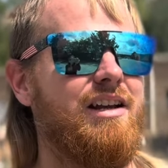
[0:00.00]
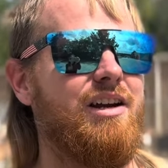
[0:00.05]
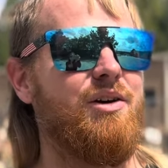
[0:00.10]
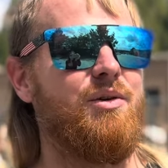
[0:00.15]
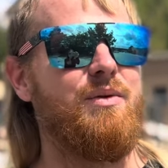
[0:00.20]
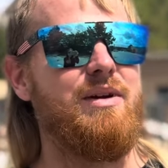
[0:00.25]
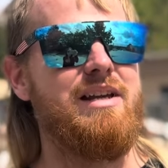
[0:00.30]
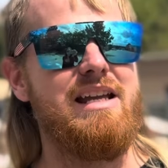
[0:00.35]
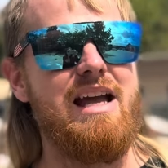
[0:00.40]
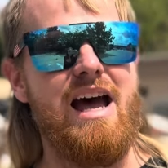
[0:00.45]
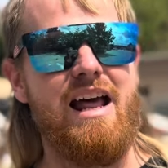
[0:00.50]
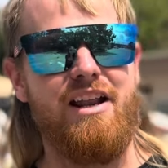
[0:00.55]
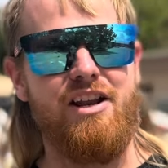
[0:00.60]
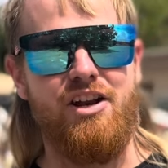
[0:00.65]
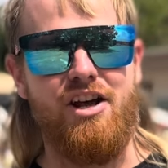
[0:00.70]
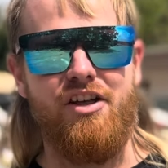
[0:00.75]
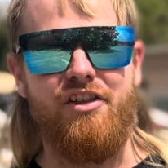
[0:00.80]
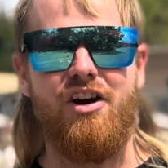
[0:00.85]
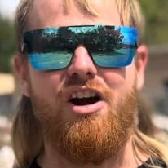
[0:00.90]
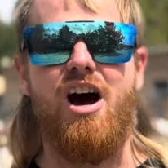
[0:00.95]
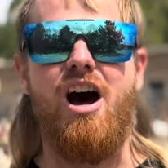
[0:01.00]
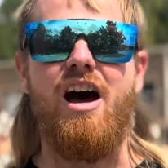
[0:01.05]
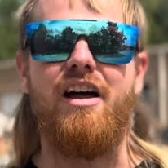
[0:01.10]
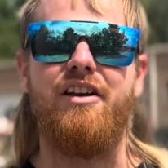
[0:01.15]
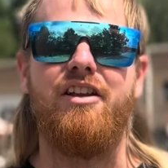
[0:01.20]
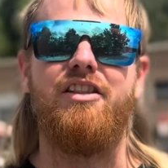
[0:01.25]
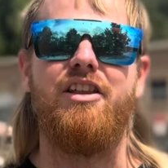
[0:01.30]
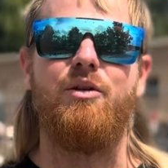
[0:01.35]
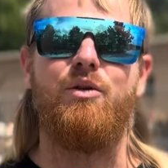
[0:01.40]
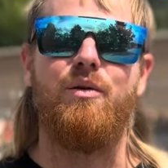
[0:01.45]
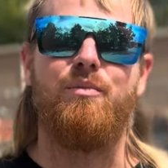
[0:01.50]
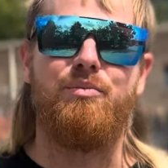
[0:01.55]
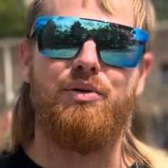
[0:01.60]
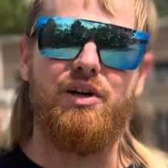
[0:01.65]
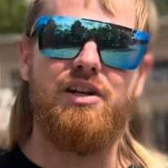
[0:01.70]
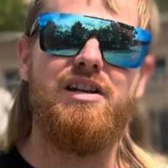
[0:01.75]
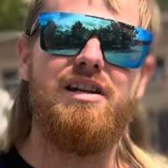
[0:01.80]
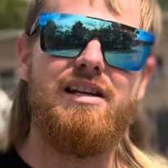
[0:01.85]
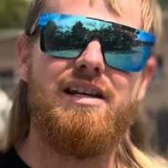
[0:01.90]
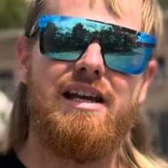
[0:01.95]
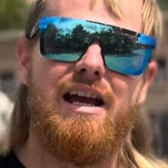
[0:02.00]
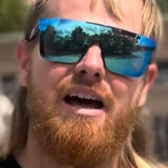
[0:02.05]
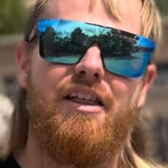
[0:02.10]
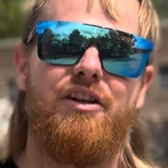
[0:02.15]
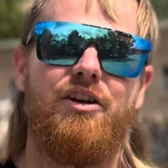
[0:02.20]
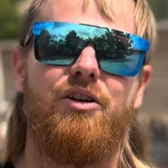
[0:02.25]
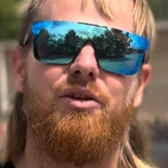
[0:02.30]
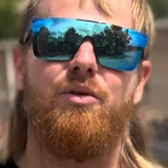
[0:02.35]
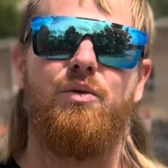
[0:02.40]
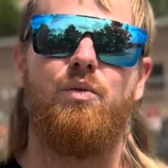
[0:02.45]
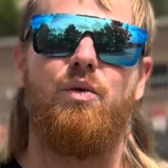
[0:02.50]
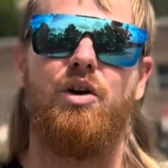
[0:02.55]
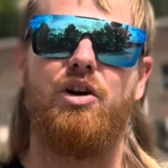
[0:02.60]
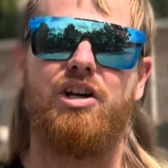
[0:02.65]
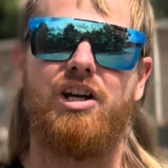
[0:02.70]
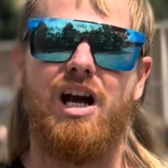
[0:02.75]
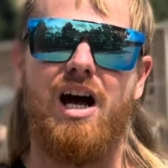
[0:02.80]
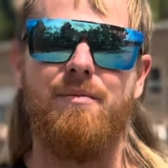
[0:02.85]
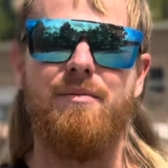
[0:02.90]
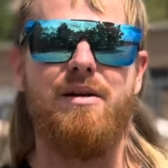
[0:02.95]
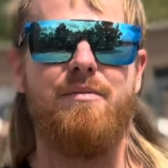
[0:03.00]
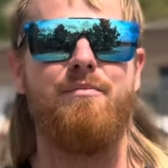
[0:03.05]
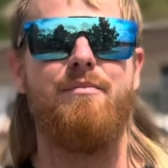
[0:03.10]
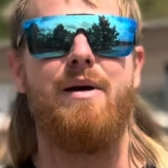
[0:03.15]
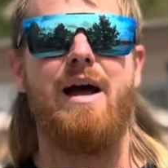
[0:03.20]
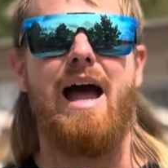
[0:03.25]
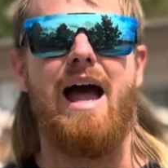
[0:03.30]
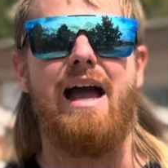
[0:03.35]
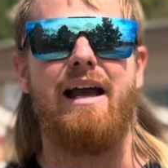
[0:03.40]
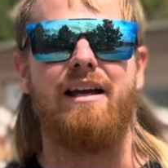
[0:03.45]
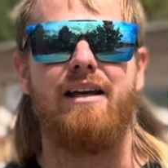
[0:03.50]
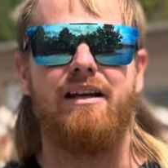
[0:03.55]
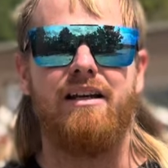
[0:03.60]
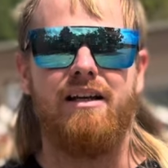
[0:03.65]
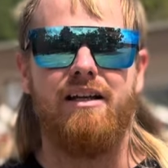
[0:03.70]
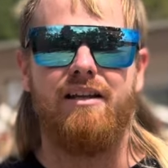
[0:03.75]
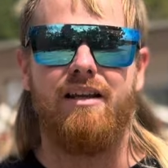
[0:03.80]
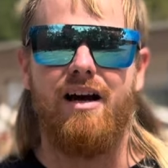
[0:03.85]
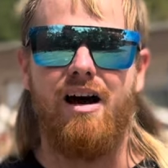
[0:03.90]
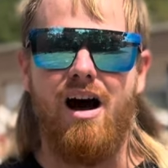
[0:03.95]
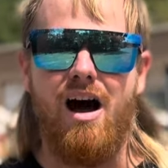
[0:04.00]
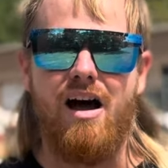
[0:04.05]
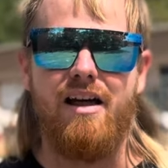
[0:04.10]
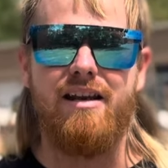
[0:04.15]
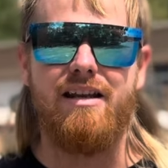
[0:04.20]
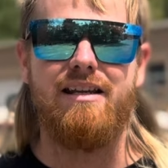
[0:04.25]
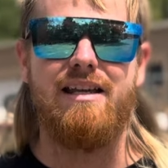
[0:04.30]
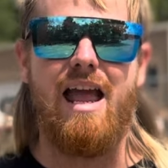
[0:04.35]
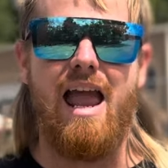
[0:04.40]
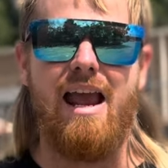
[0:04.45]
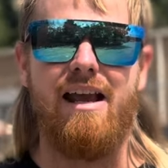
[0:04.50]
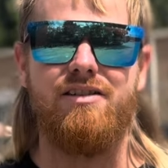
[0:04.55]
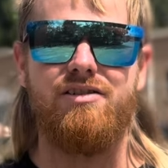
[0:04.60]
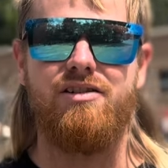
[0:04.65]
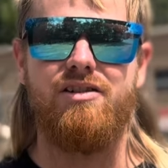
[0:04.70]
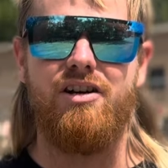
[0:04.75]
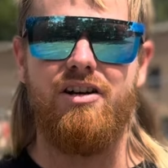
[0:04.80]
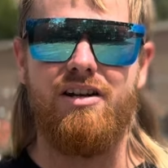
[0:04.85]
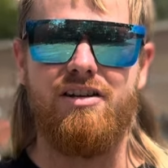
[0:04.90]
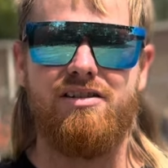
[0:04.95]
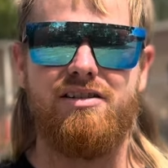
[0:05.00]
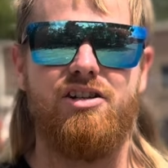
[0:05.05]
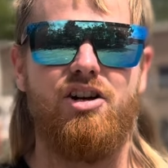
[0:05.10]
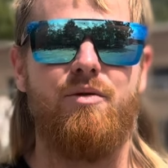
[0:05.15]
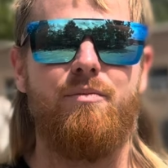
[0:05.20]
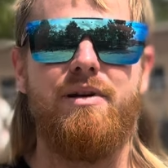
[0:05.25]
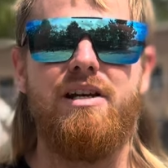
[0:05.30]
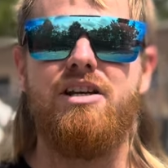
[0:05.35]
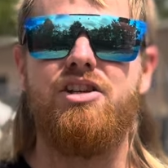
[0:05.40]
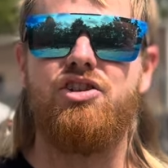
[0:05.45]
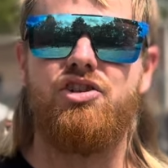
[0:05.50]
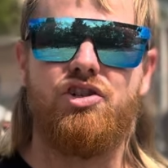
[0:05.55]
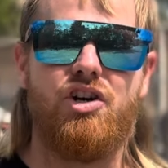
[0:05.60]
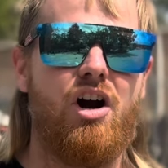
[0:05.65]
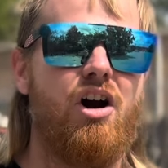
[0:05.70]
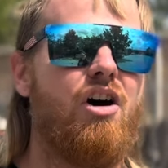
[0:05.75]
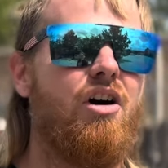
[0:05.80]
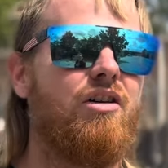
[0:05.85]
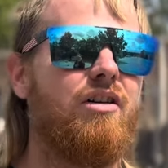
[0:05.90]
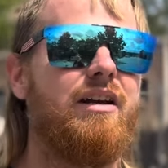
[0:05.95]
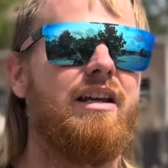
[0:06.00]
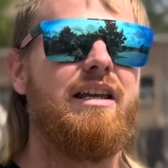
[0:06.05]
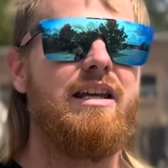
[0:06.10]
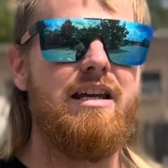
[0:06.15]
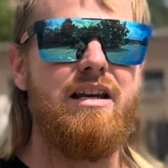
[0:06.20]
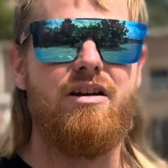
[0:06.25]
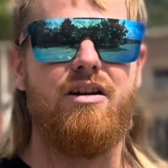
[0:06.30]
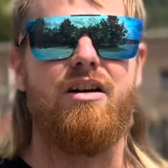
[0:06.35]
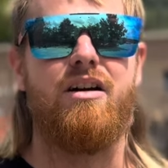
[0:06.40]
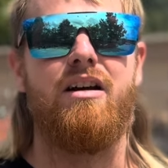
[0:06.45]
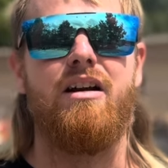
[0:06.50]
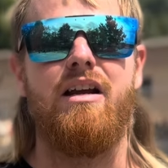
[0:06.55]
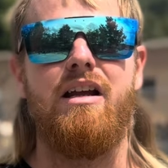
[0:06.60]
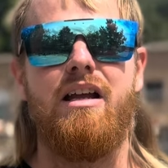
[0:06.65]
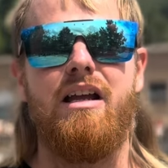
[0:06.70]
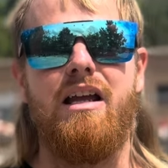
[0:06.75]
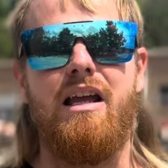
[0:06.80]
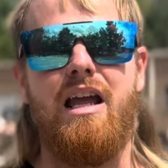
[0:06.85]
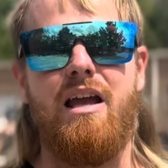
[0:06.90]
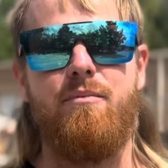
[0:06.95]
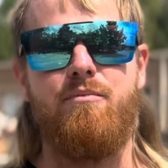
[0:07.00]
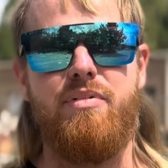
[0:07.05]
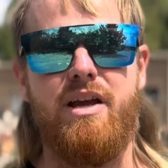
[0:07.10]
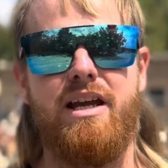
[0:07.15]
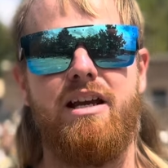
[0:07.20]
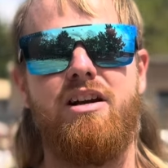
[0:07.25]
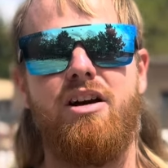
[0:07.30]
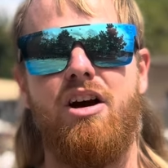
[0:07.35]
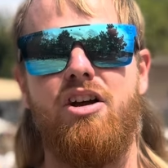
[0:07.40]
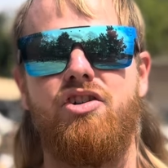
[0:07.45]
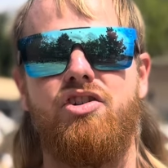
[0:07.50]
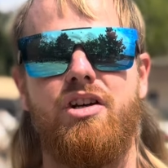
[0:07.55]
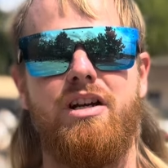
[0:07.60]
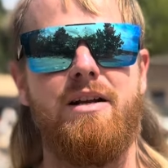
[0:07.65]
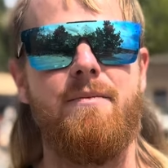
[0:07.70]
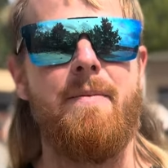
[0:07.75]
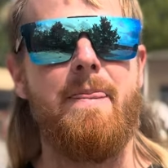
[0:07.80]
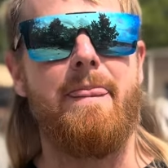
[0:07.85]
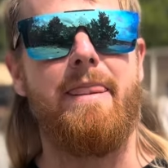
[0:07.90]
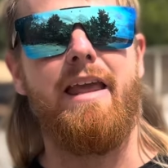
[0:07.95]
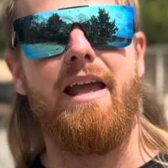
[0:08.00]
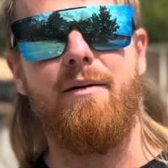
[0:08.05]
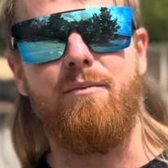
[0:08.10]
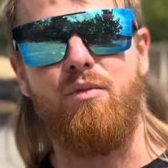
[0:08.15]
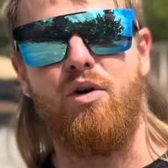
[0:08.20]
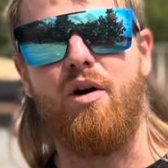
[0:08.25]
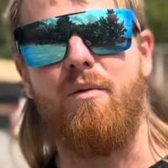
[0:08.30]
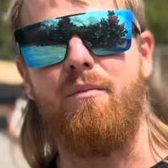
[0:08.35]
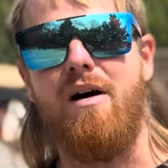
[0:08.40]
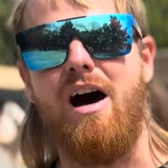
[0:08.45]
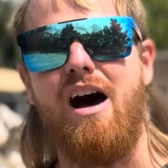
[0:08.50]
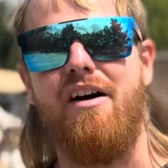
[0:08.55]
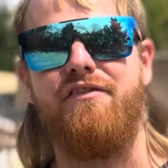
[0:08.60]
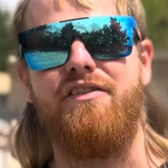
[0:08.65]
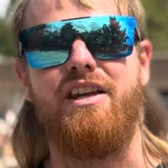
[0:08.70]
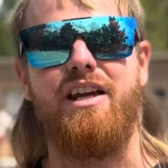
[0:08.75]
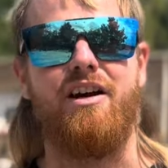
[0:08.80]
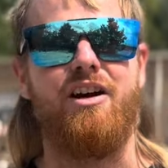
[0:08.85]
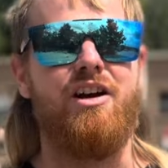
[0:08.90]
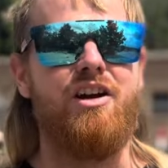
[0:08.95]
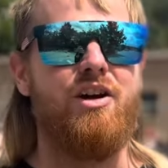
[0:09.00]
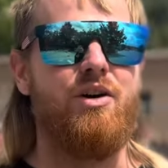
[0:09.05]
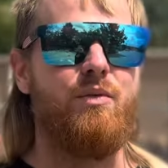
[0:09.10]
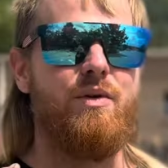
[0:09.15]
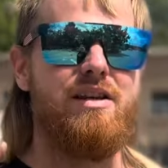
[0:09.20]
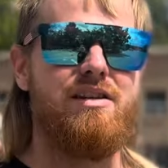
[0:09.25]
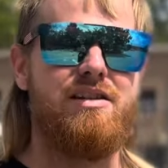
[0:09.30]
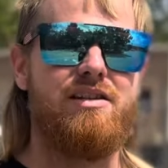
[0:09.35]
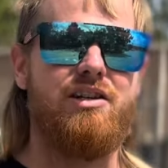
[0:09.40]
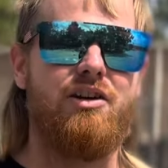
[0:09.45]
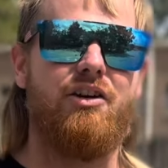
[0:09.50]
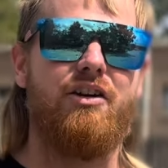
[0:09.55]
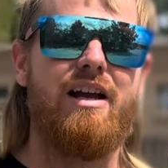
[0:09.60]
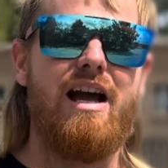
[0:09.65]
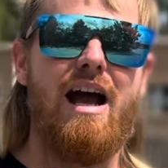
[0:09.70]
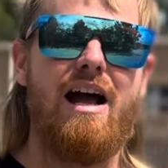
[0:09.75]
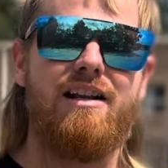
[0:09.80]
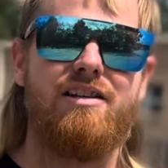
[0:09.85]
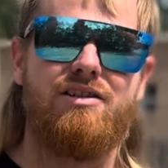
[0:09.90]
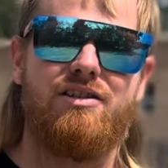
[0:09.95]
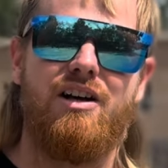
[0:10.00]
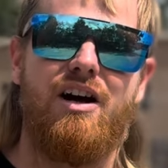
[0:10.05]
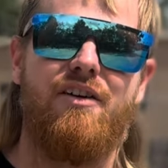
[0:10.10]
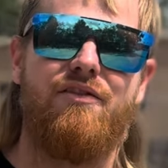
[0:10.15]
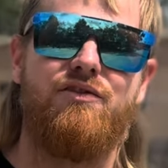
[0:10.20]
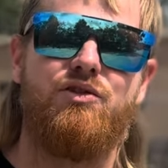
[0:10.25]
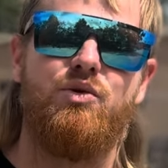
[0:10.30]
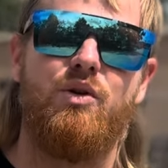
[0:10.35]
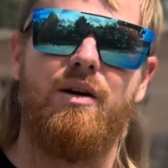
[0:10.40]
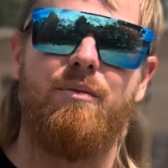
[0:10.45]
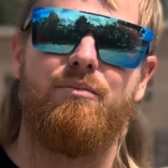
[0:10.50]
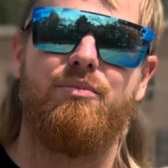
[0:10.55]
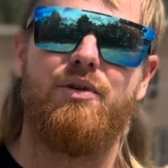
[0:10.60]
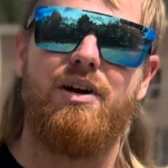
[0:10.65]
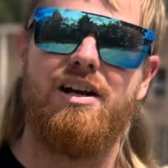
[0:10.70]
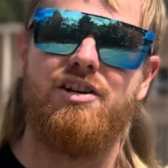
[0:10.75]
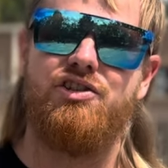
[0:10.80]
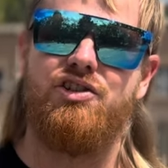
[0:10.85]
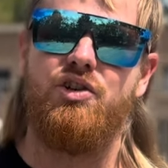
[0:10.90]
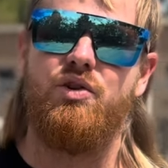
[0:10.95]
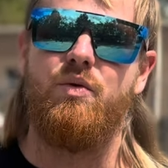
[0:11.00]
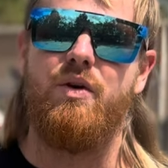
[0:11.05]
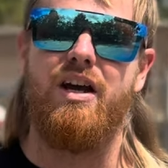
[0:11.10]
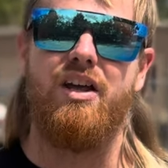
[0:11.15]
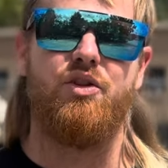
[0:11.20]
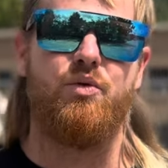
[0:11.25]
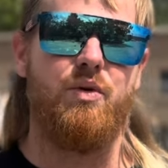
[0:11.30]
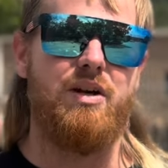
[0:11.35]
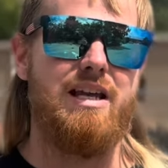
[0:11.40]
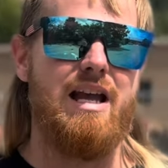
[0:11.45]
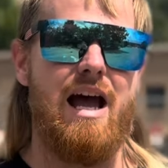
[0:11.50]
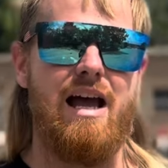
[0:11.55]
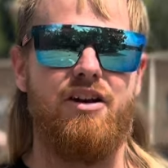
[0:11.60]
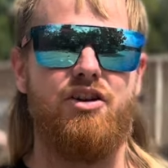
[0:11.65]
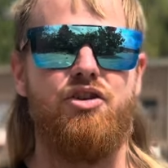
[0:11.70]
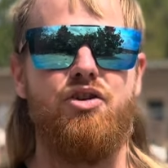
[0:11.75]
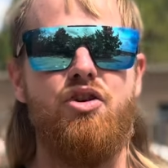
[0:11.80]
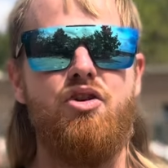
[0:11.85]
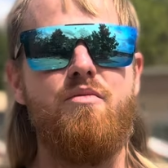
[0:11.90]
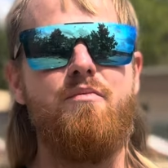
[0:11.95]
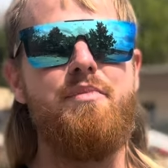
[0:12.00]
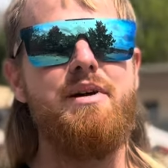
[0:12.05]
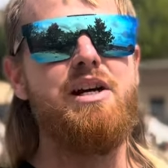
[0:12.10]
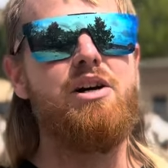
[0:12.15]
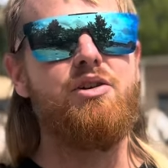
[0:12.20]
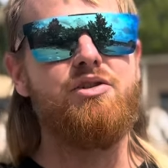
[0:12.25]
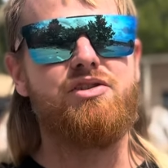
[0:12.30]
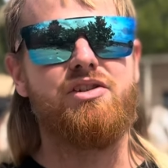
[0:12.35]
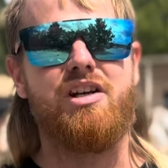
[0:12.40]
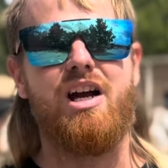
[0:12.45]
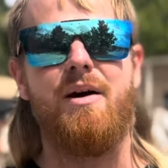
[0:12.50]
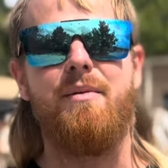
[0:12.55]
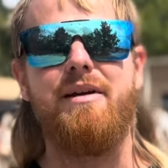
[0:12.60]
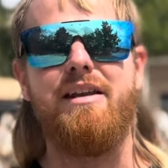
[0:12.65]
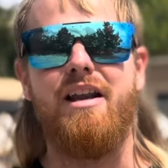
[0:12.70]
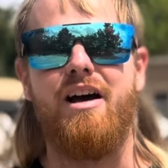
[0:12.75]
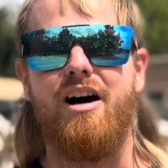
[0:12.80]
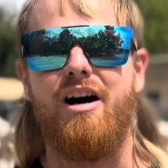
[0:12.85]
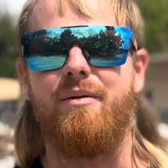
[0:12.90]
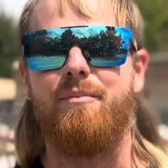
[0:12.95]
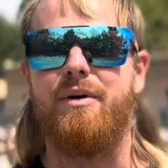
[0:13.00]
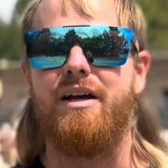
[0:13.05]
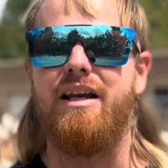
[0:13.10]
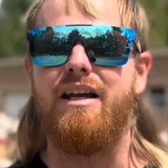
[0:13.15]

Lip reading: we got another Honda that we're putting together. We're coming back. The Honda gang is gonna still be strong here at Big Kountry and More Mafia. We still got stuff to impress you with. We got new builds coming up,